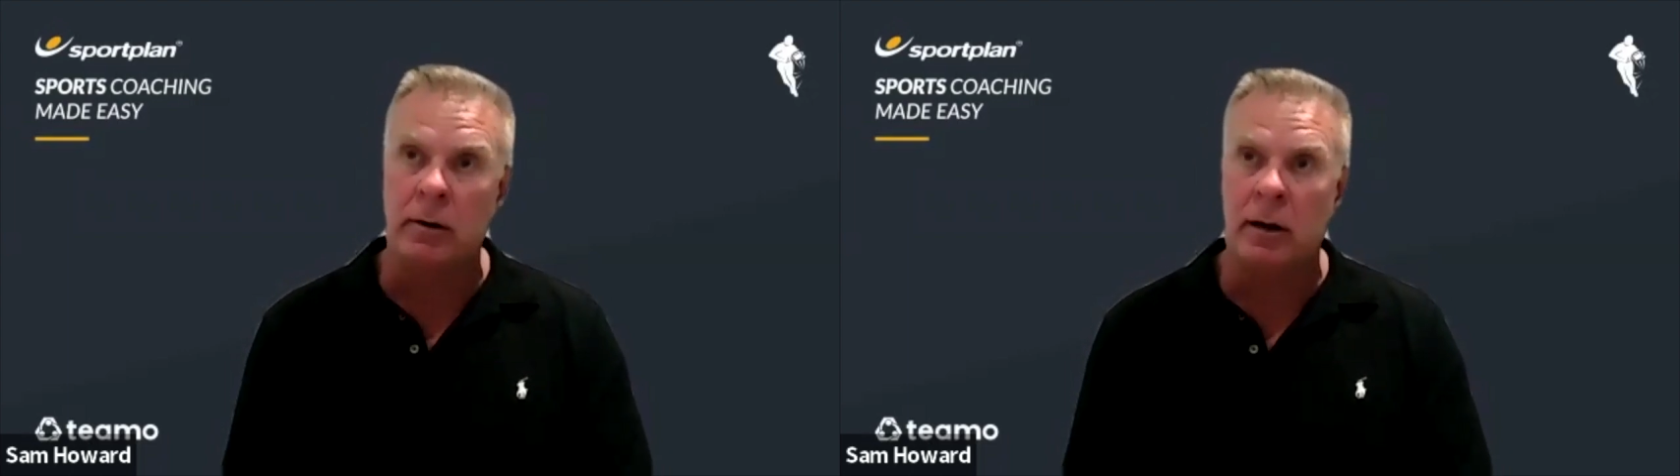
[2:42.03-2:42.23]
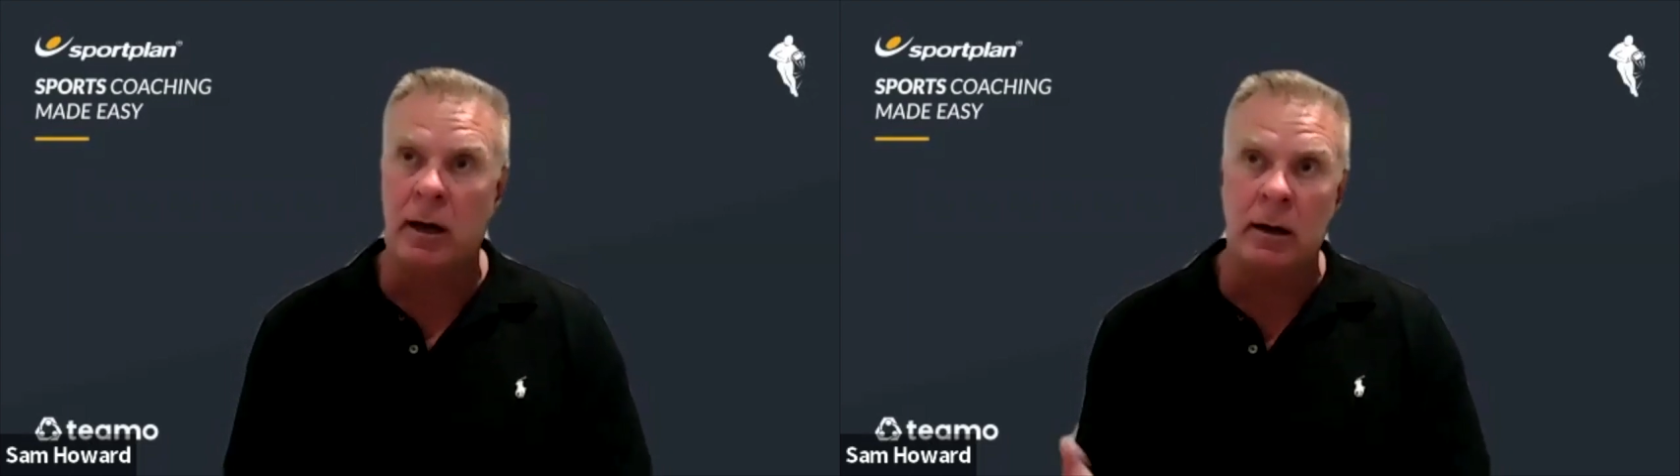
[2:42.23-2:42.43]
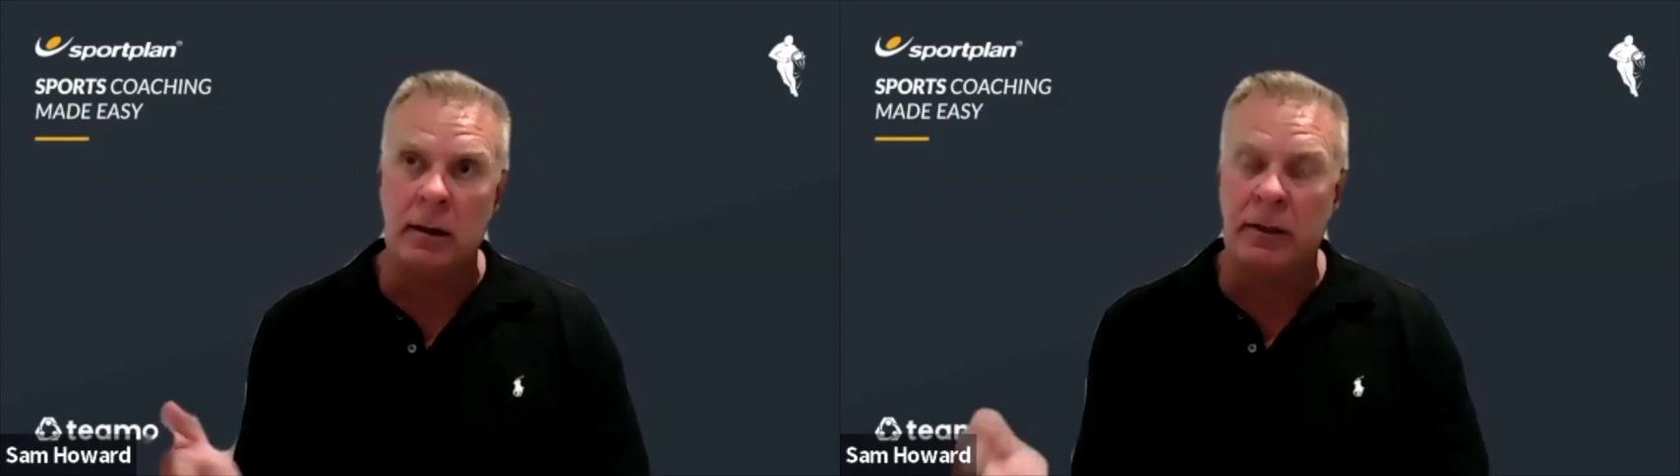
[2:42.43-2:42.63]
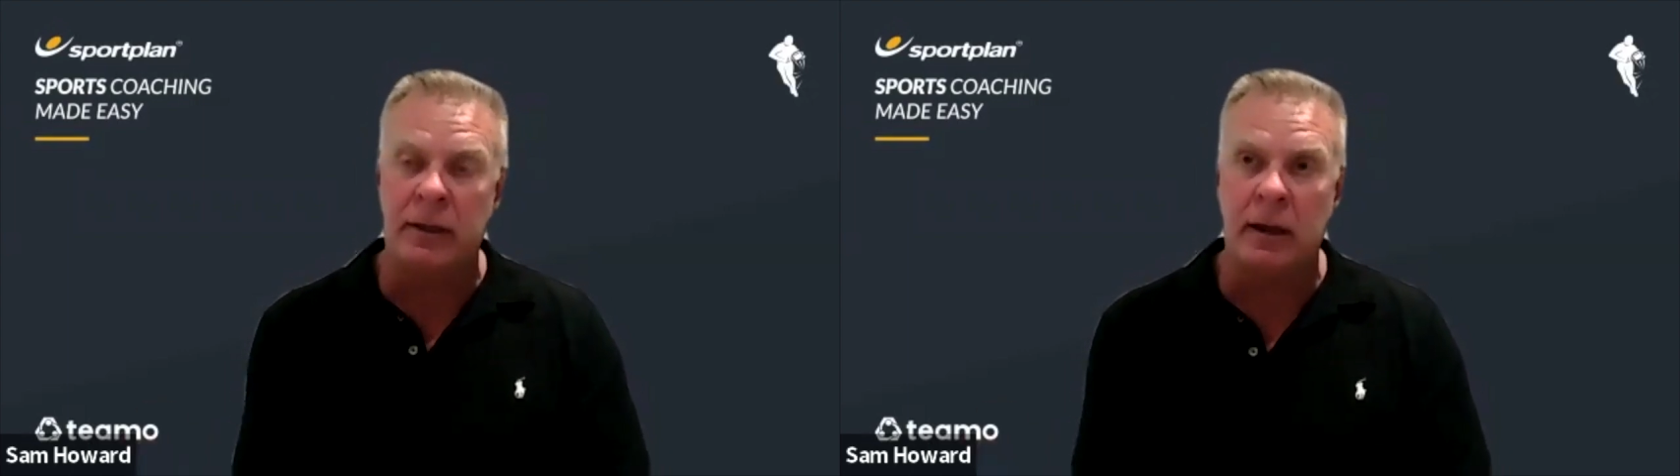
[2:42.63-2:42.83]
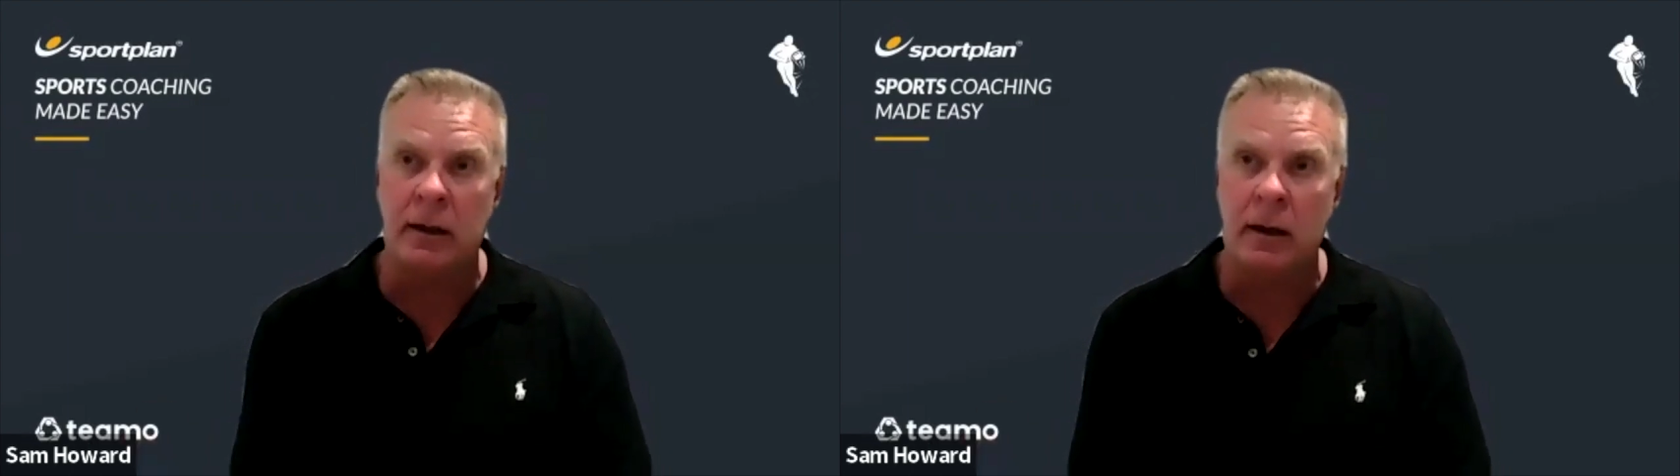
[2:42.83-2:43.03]
And like, another
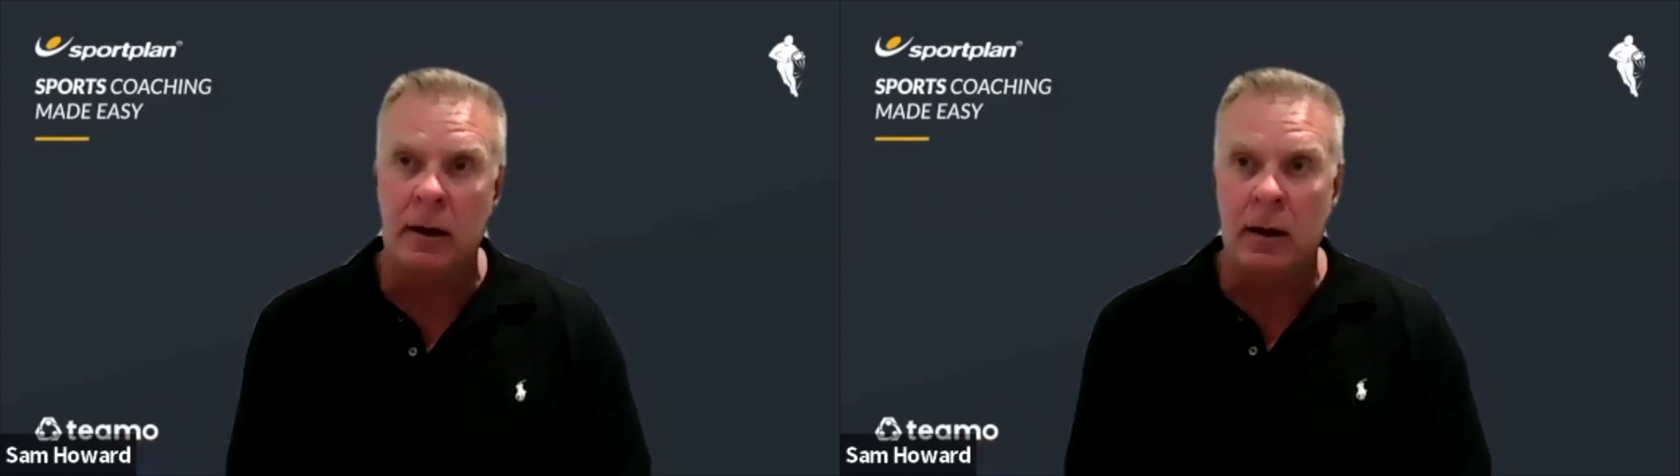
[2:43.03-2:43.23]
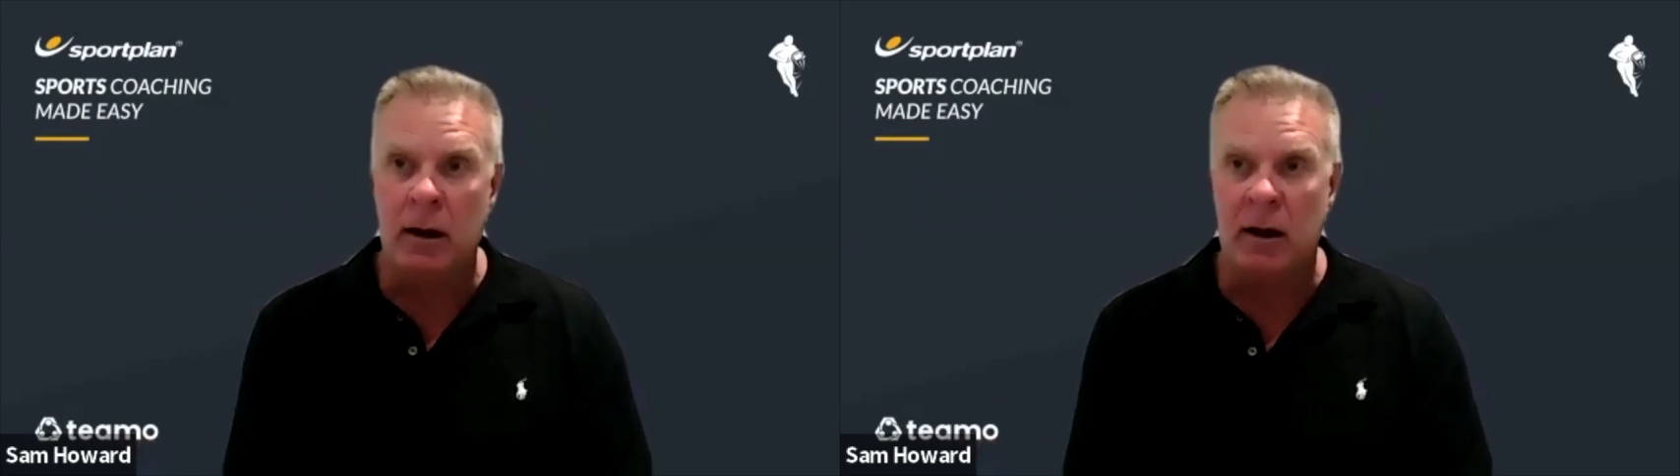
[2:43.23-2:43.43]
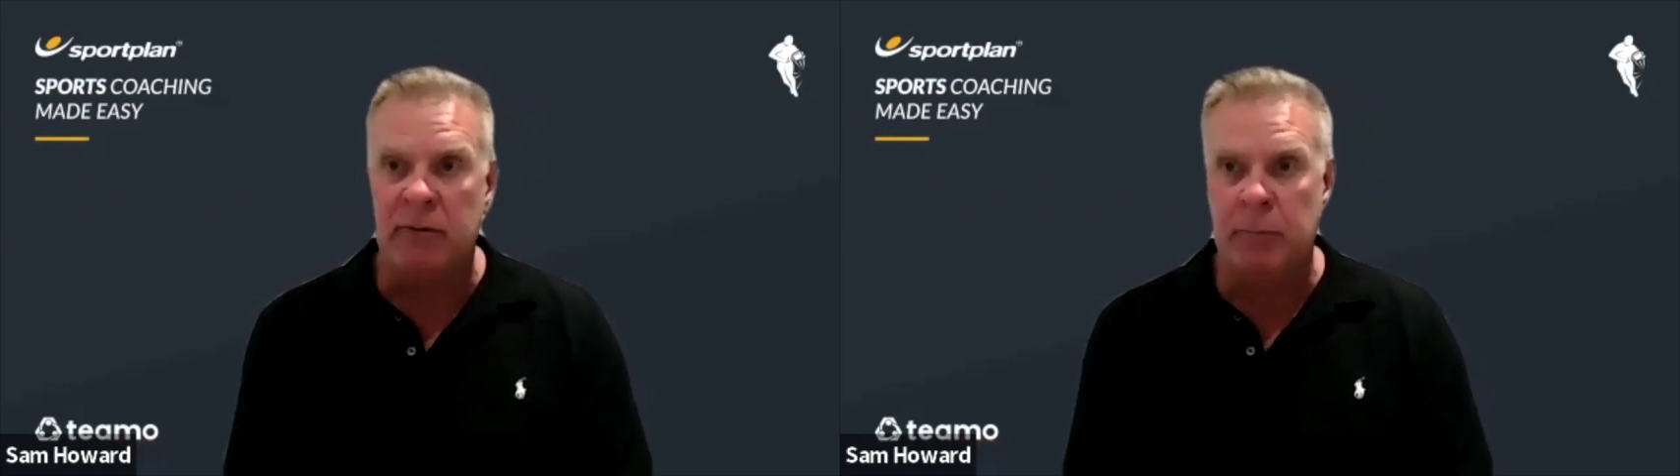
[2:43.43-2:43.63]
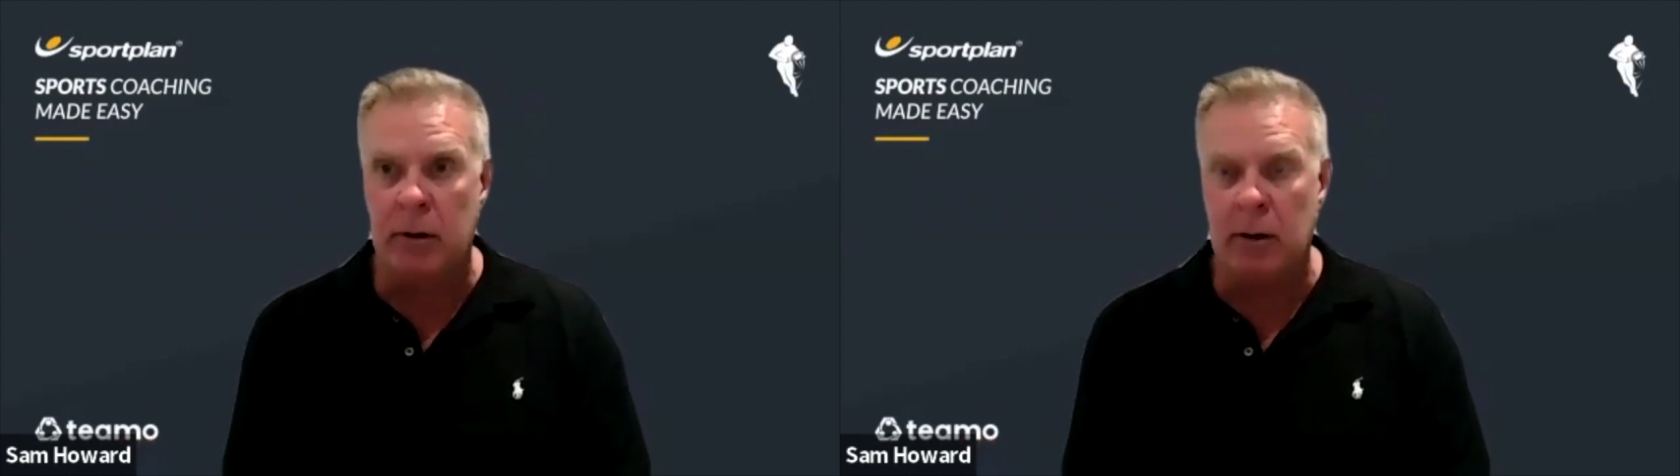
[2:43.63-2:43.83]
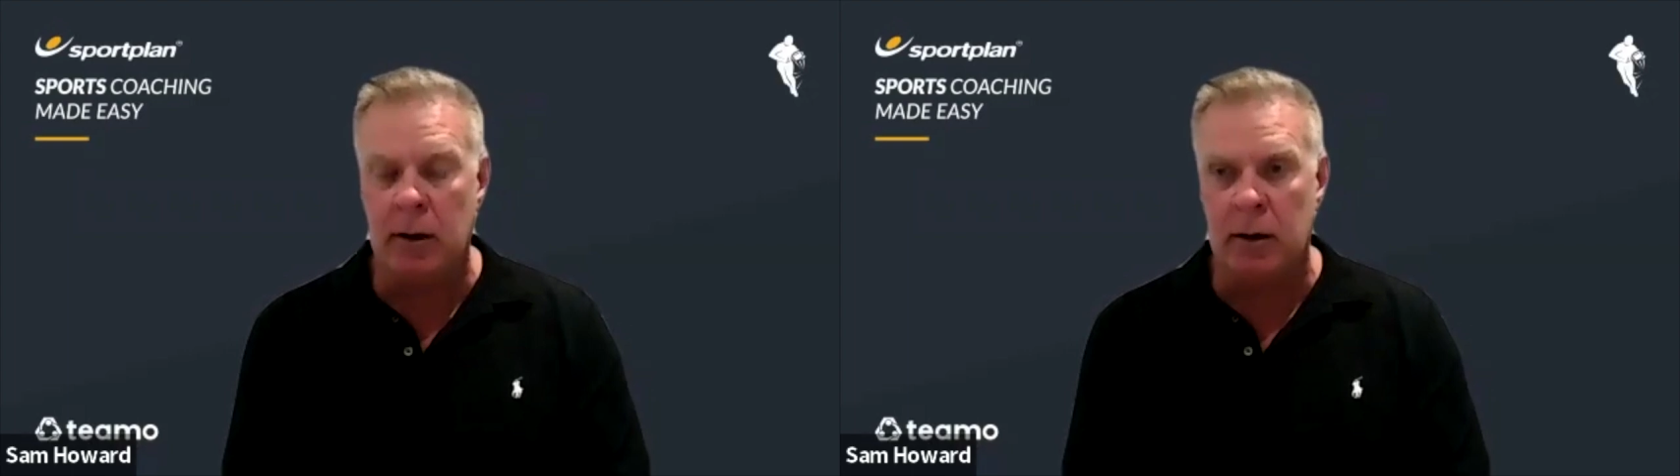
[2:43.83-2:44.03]
thing I've put